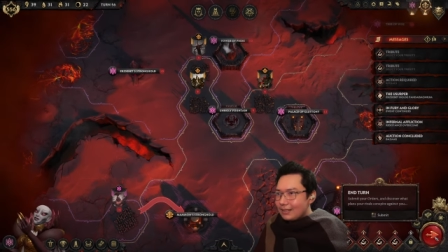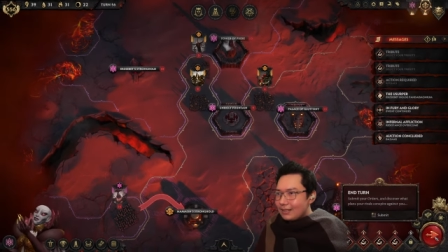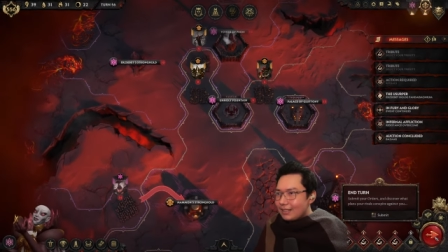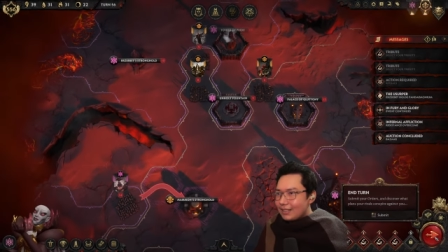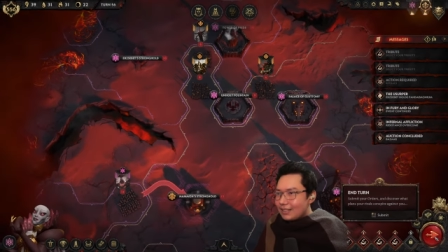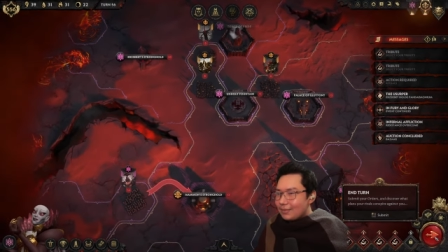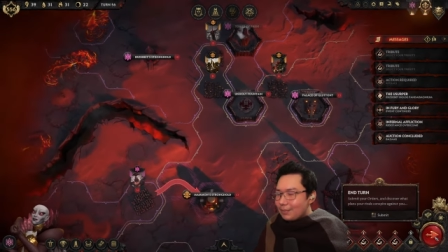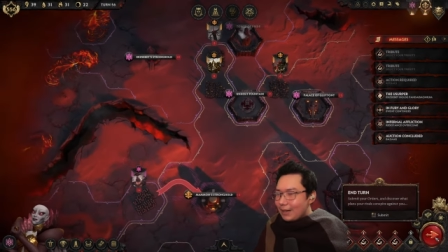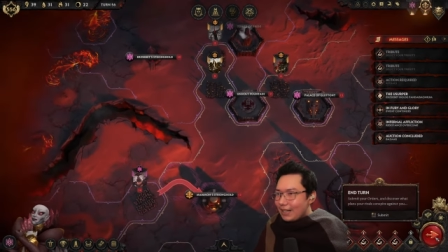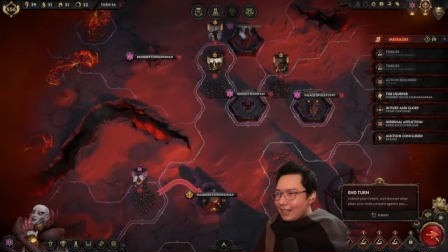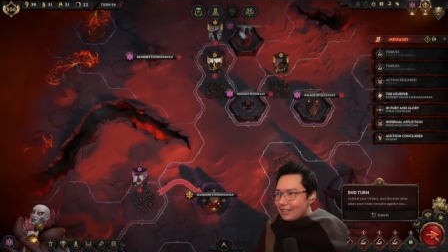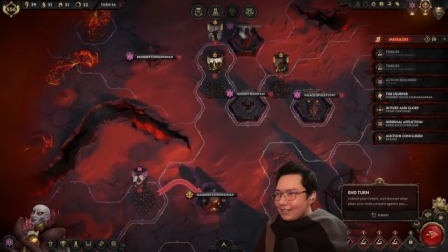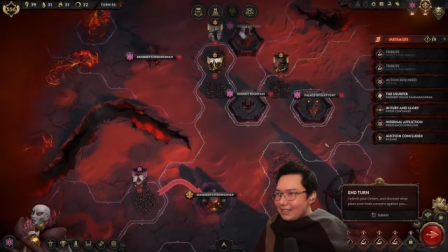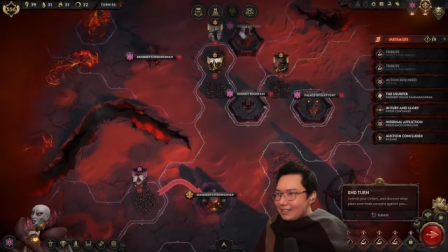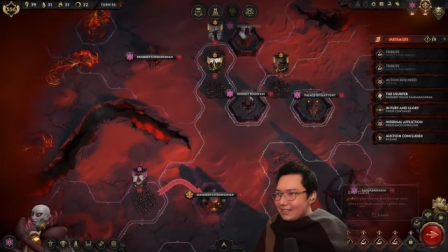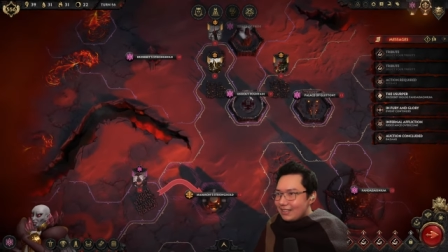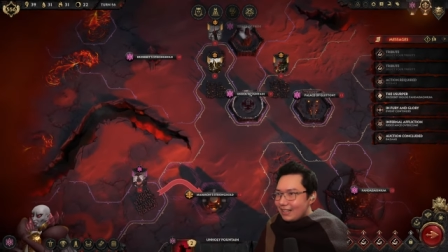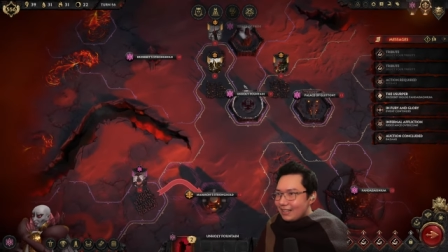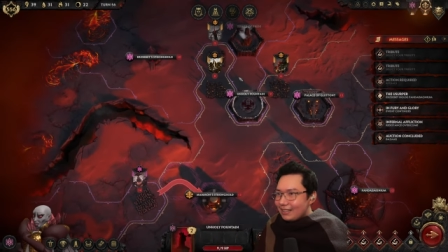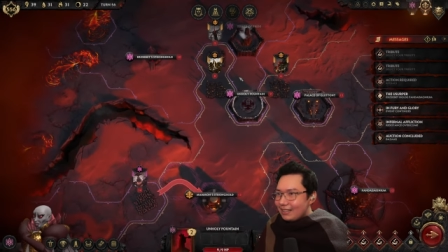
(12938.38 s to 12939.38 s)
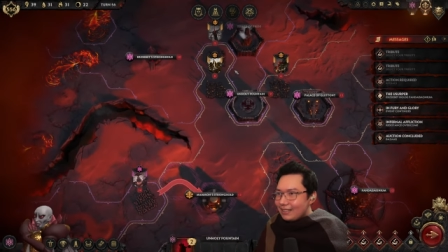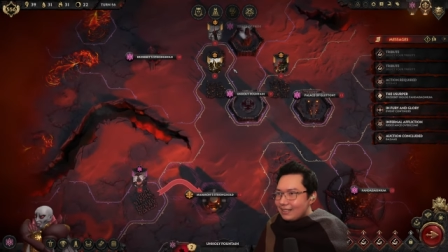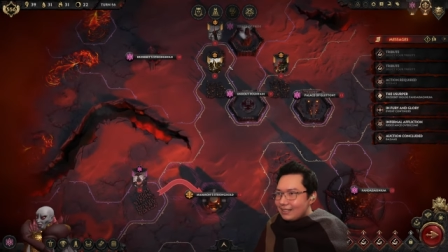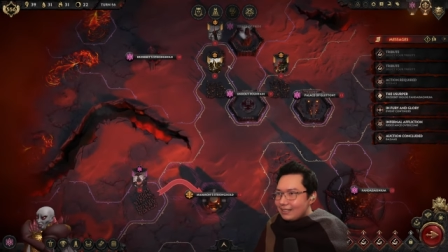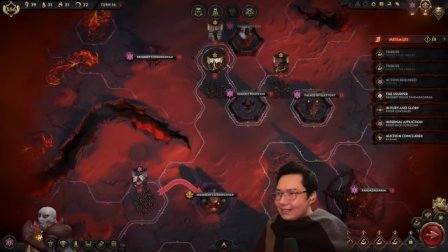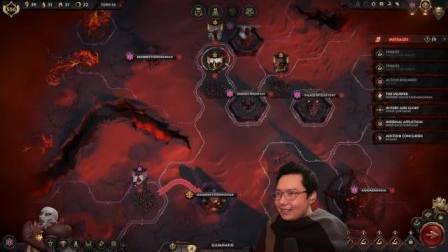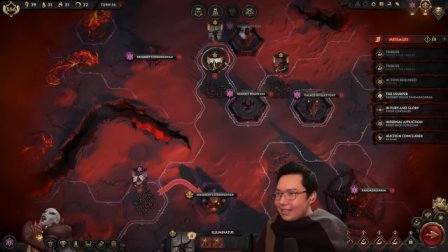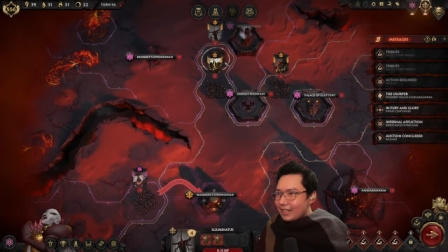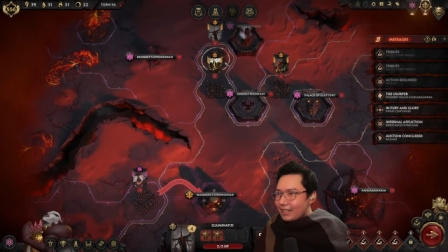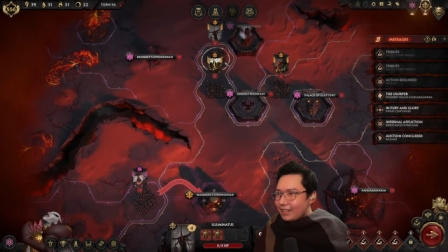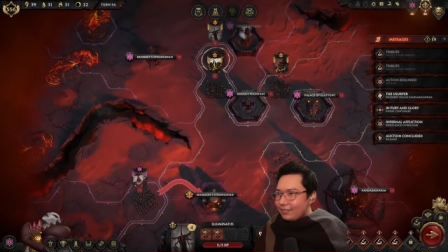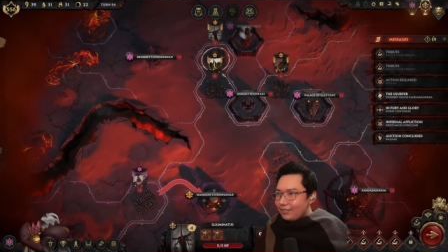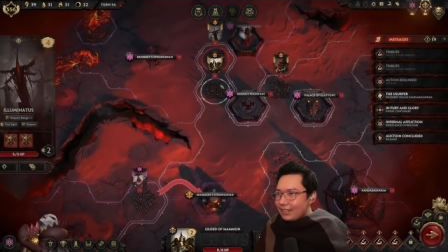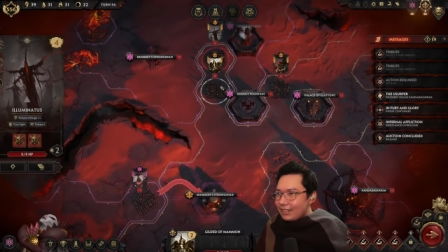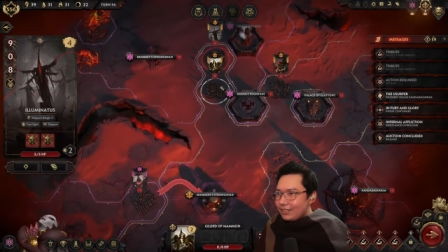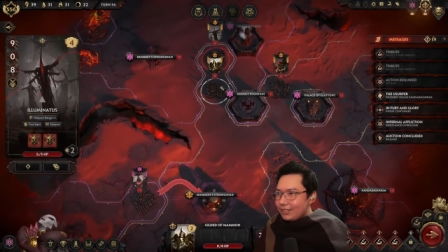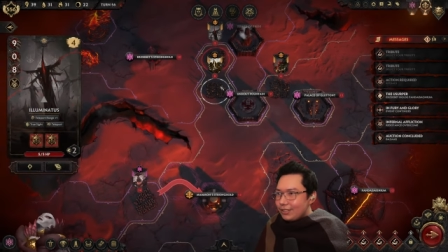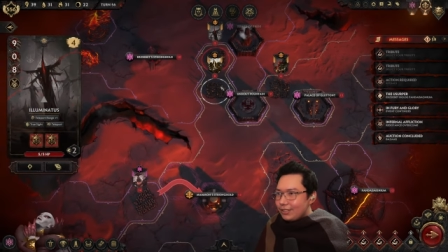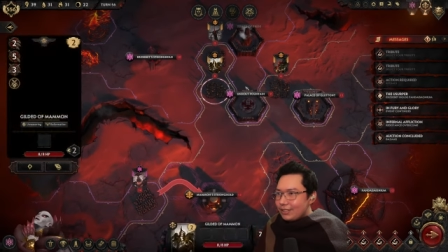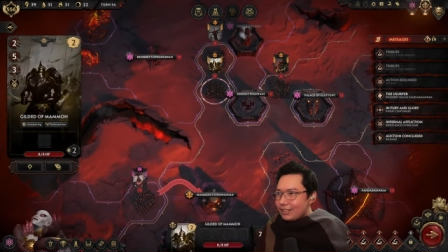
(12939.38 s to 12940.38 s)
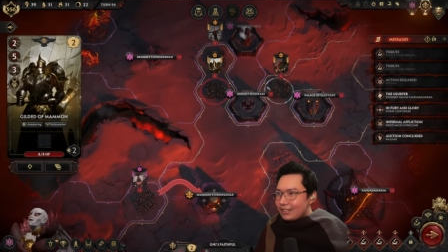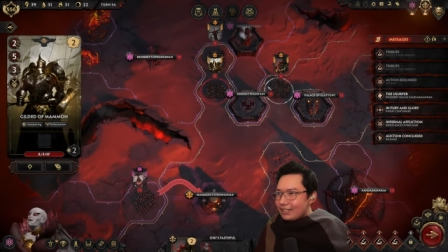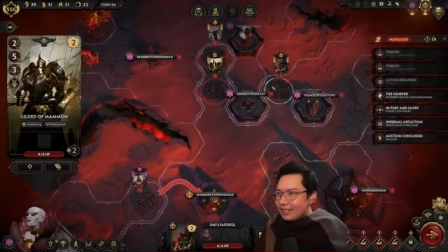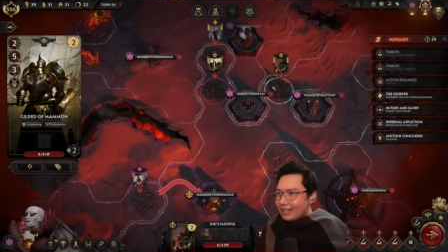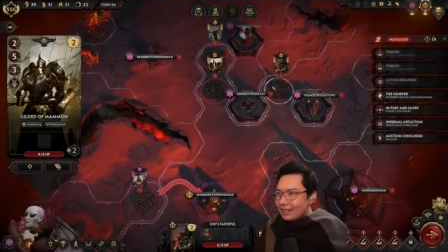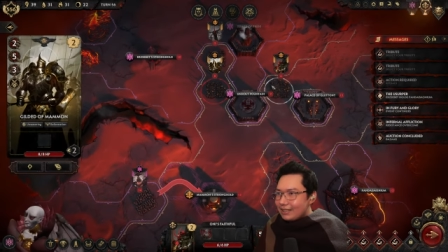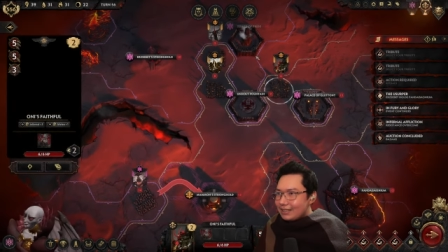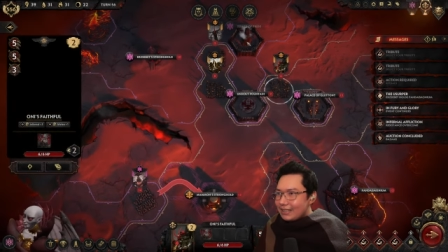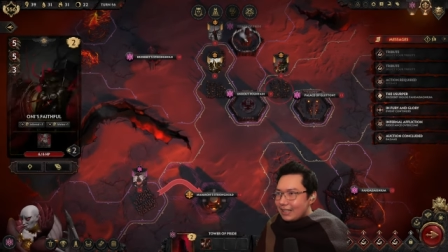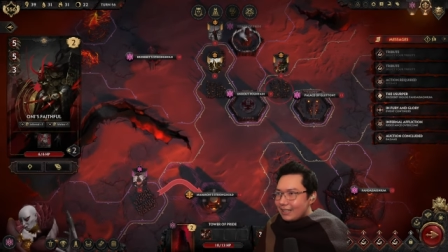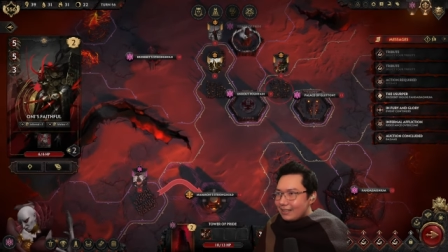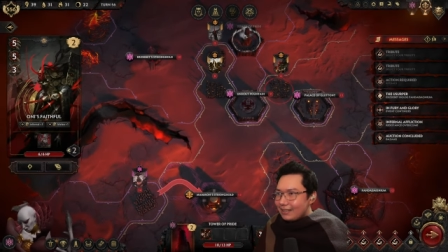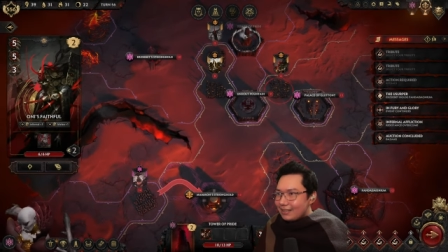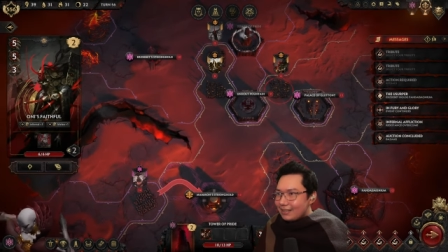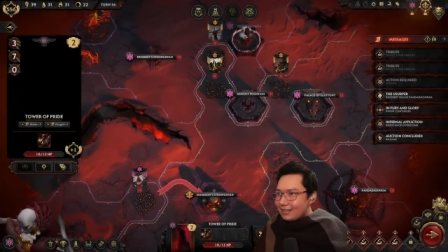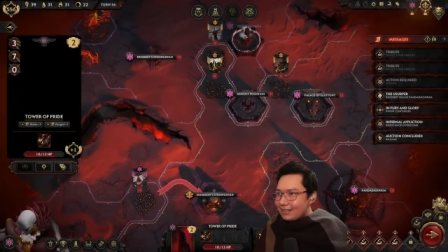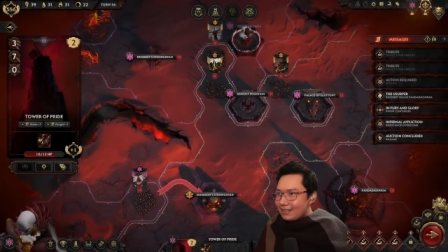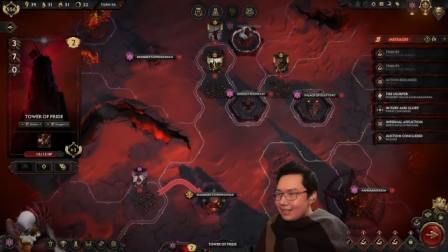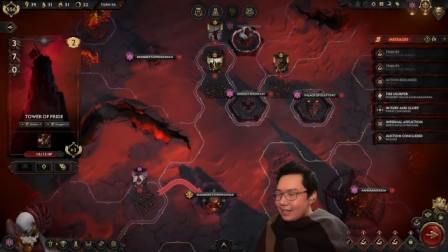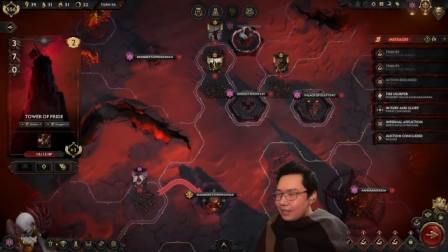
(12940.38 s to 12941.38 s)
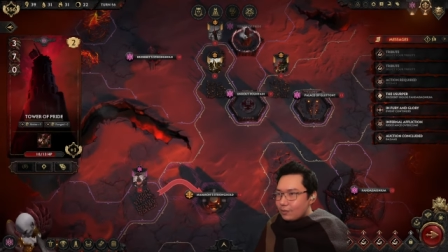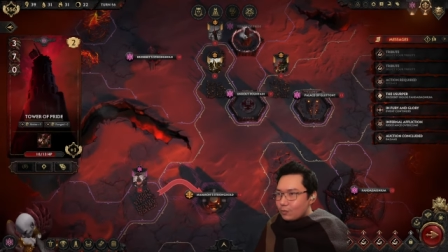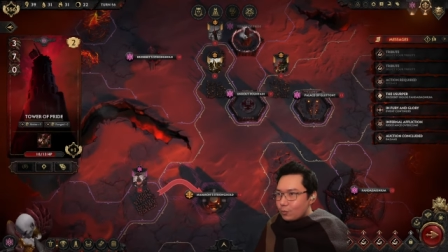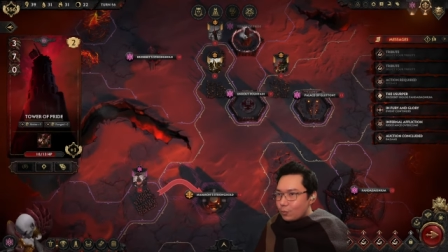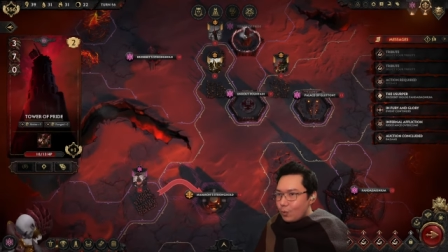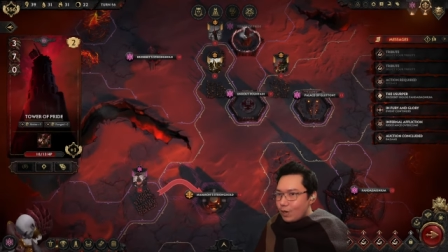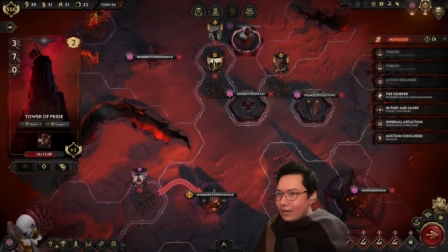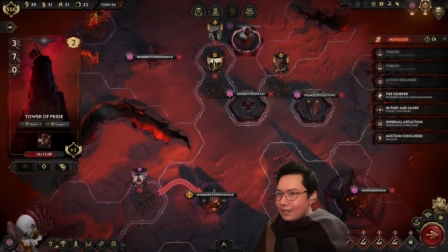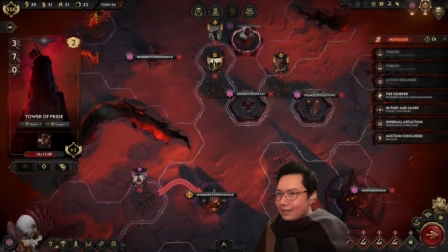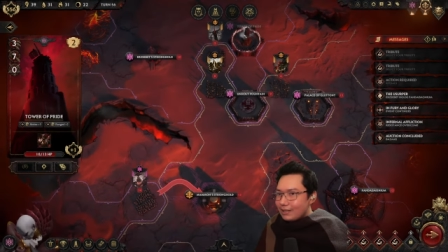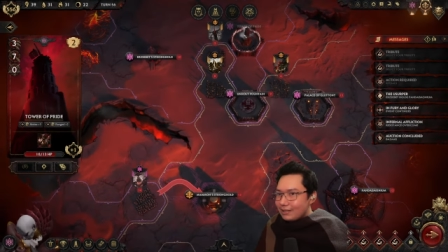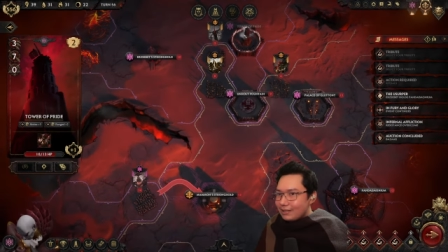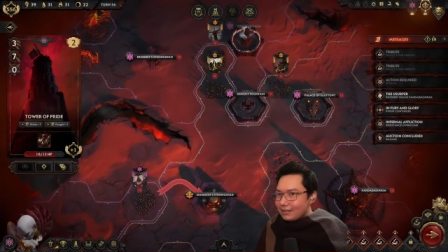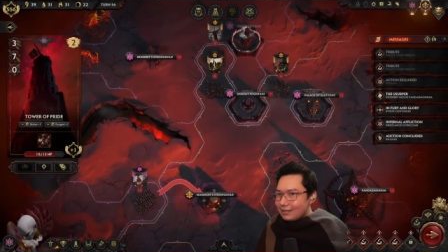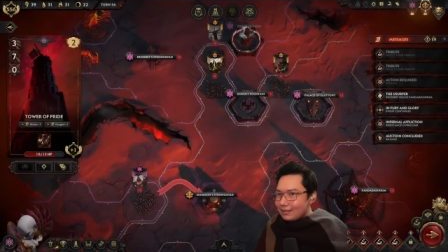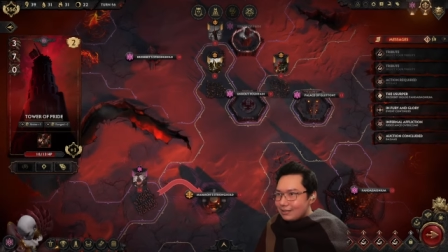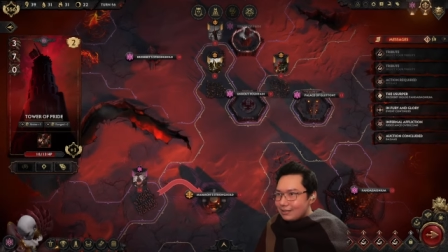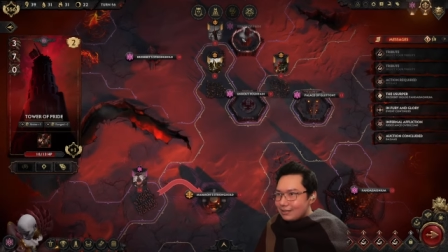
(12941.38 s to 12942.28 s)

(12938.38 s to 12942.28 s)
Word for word: It's my understanding none of these units can take this in one